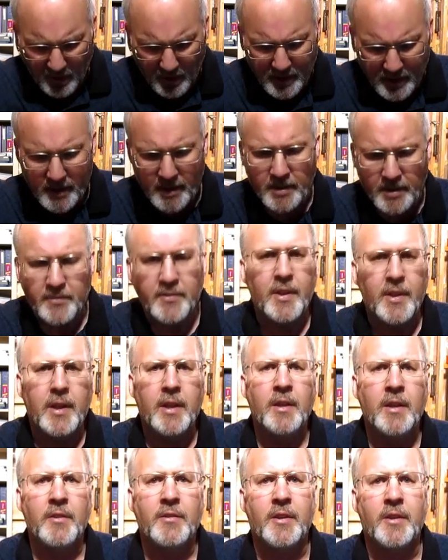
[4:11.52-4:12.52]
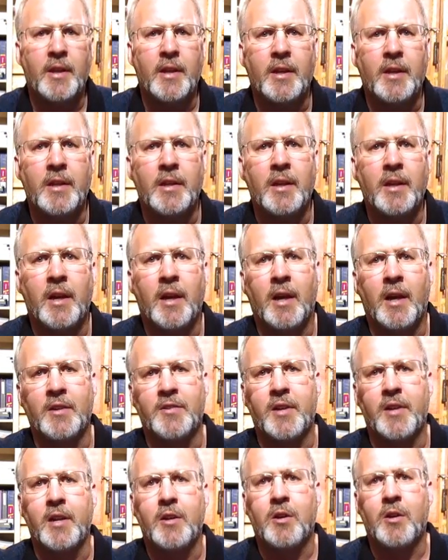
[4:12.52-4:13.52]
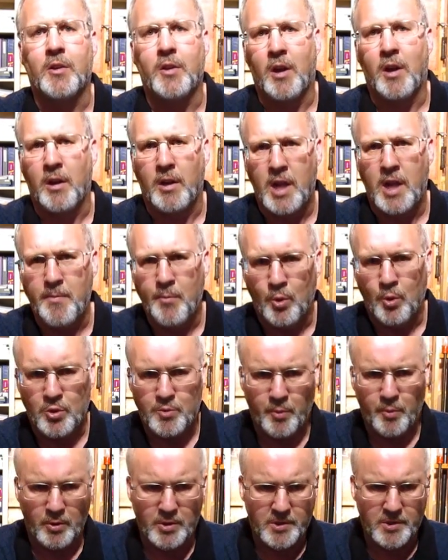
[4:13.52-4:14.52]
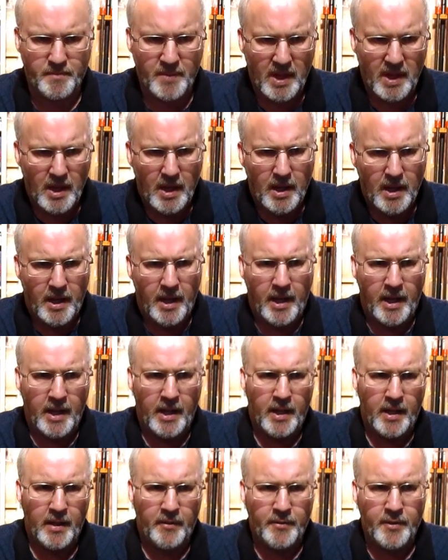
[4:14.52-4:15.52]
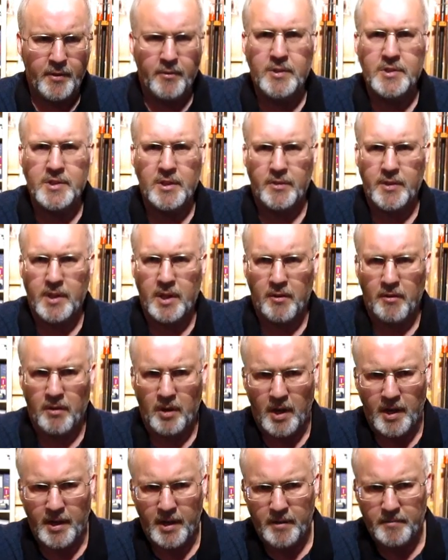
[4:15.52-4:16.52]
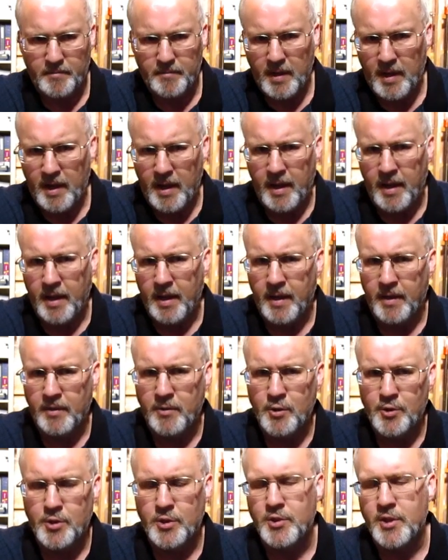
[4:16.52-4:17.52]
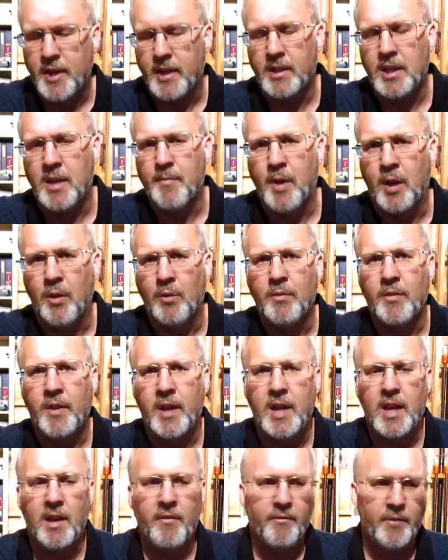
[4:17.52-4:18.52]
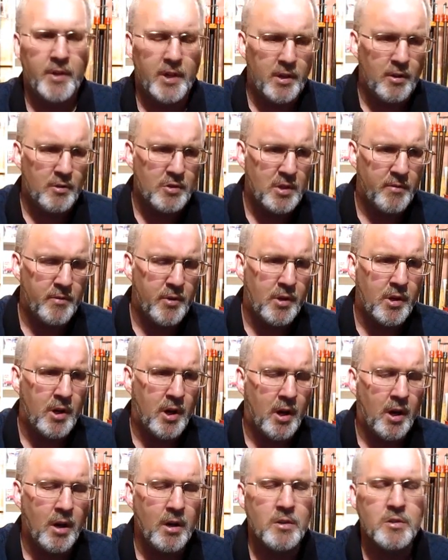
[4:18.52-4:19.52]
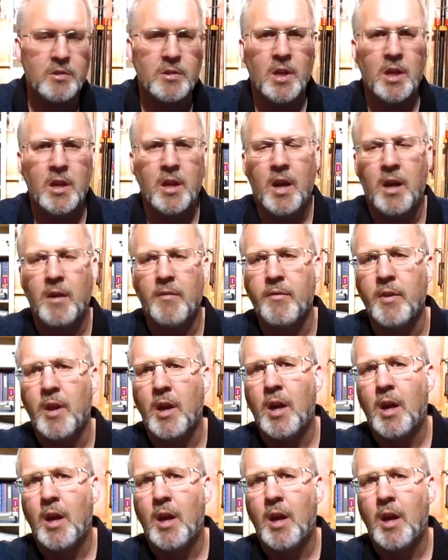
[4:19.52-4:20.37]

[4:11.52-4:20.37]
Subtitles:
is a site called RK Motorsports, and they're in South Carolina, and you should check them out. They have videos of their cars. They have